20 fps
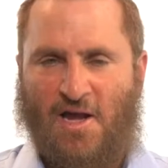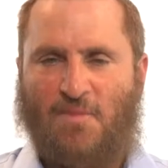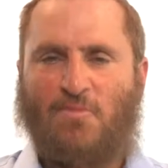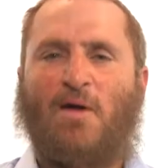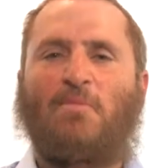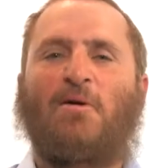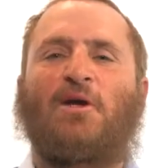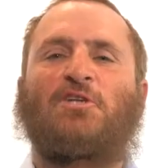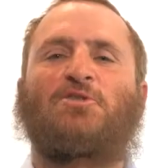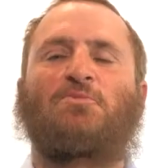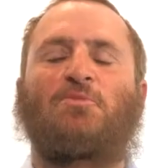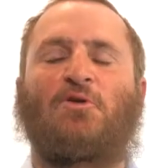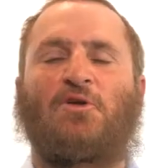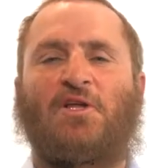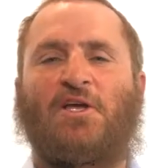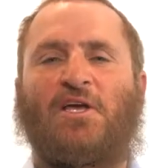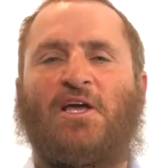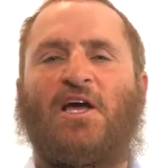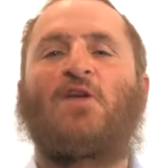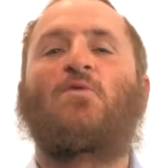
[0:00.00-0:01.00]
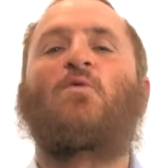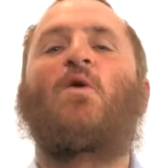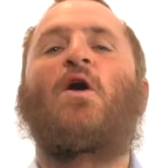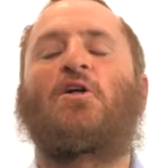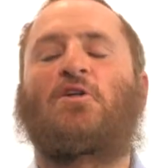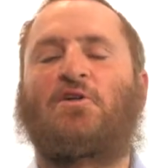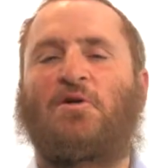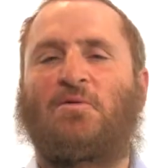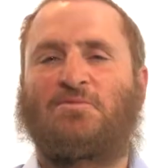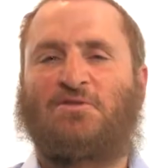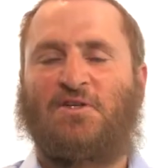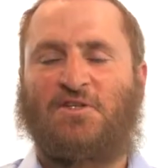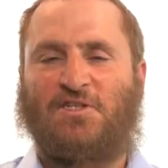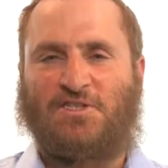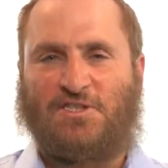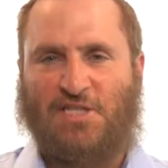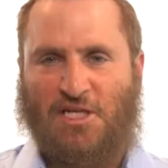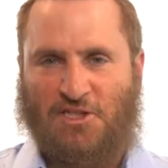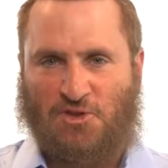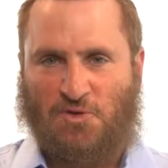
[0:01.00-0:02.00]
I'm Rabbi Shmuley, and welcome to the
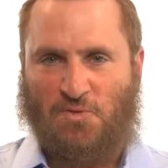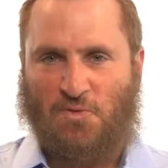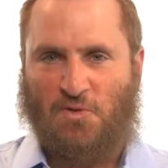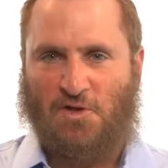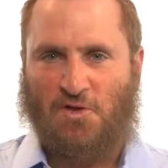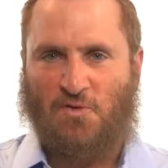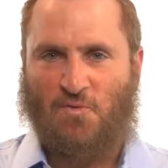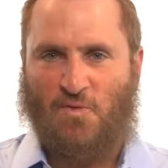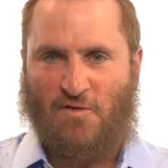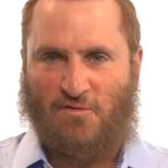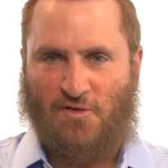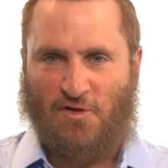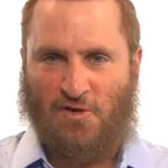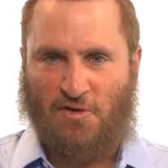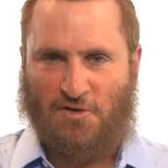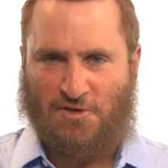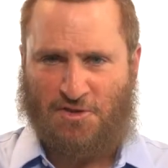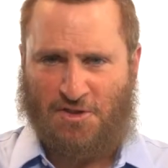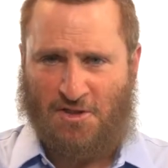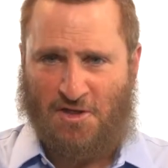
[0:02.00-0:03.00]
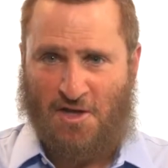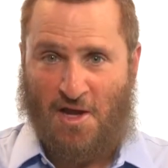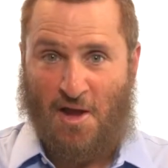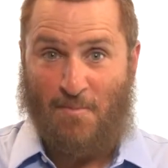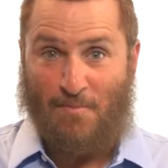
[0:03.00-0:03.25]
Sensual Revolution.